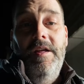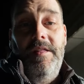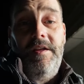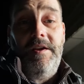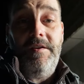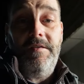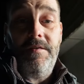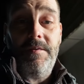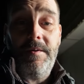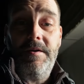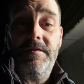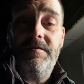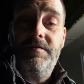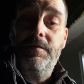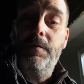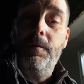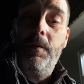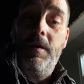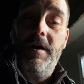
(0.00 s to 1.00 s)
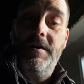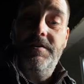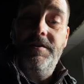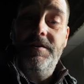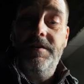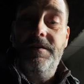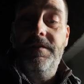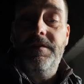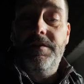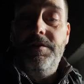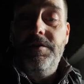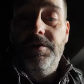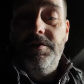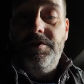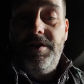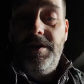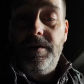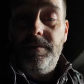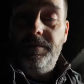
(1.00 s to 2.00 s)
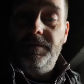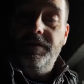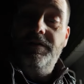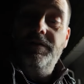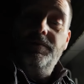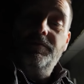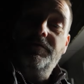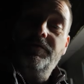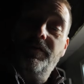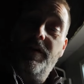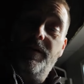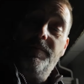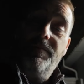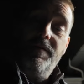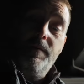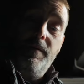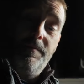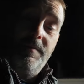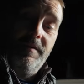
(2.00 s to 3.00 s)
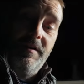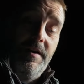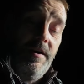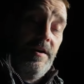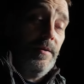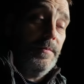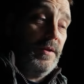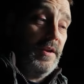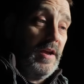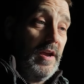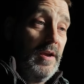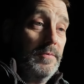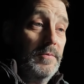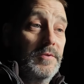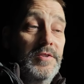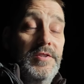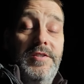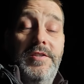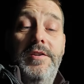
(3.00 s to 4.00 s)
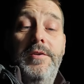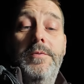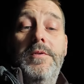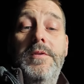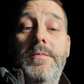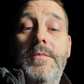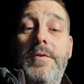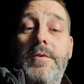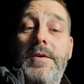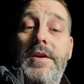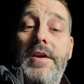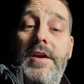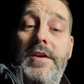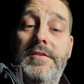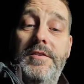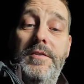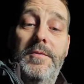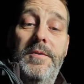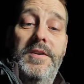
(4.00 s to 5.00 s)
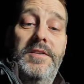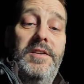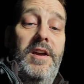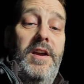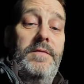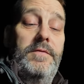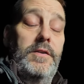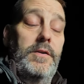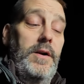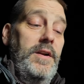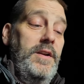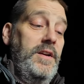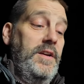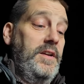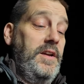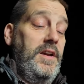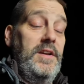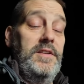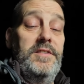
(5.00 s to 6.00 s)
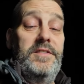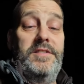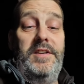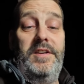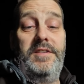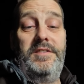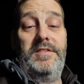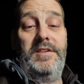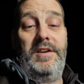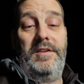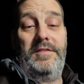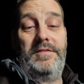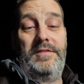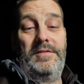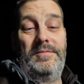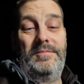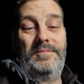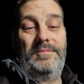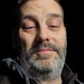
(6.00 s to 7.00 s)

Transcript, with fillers: Thank you very much for watching. If you're new to the channel, please subscribe, thumb up, and comment. I will see you in the morning. As always, have a great night and stay safe.